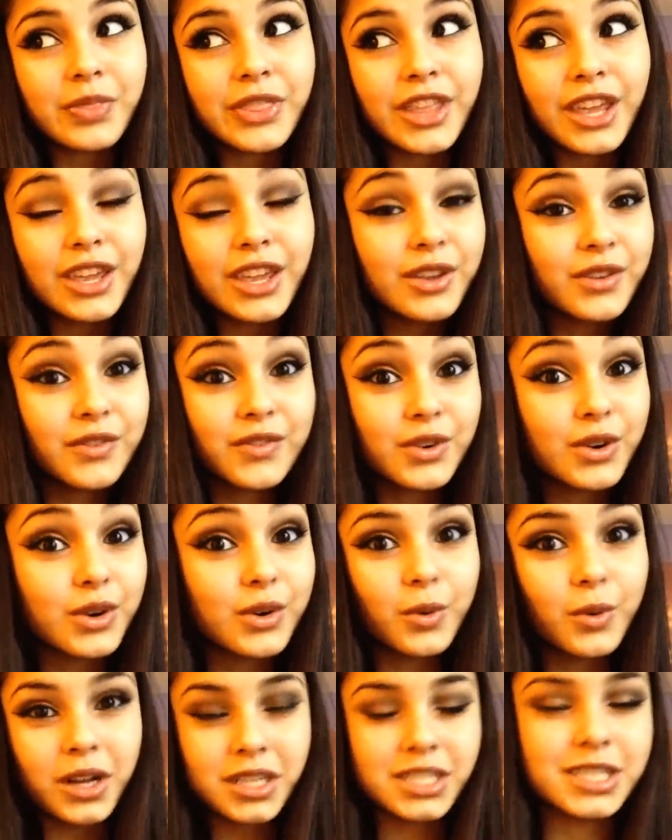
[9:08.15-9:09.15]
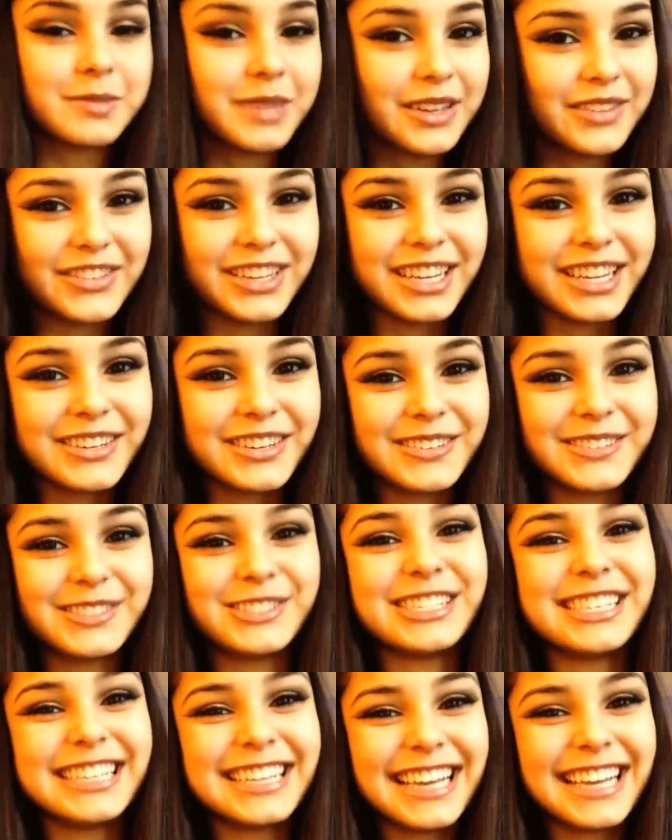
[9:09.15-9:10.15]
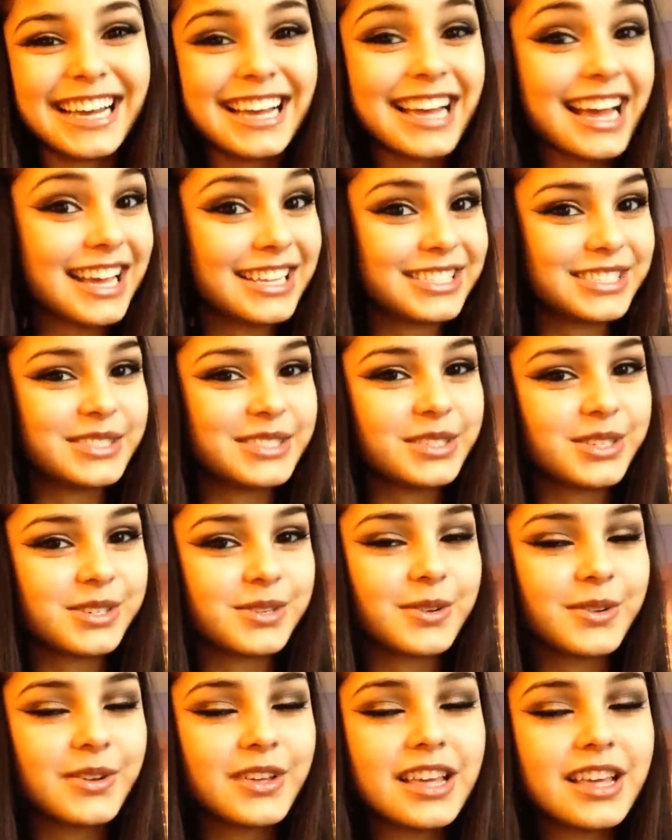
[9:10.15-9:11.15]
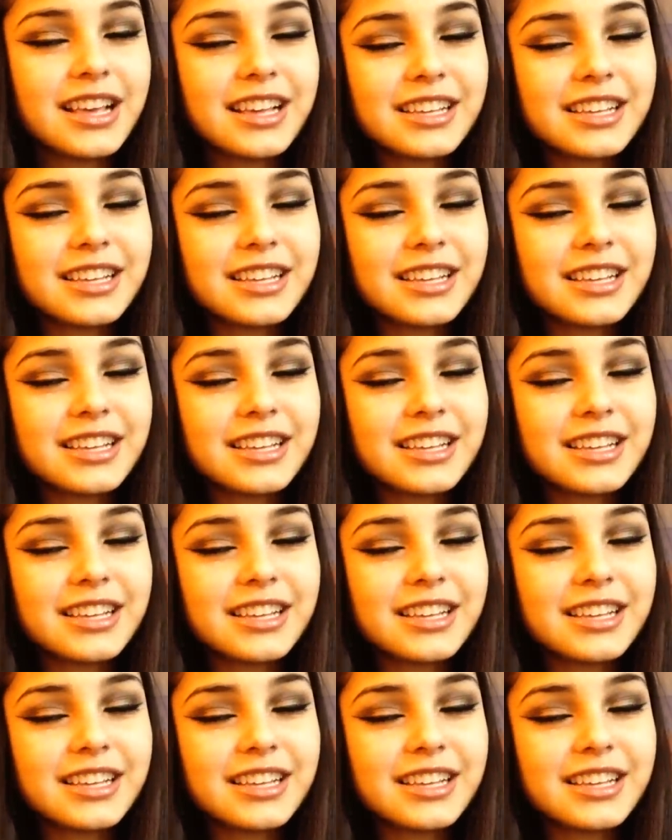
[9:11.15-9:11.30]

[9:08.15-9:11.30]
thank you for watching my videos as usual.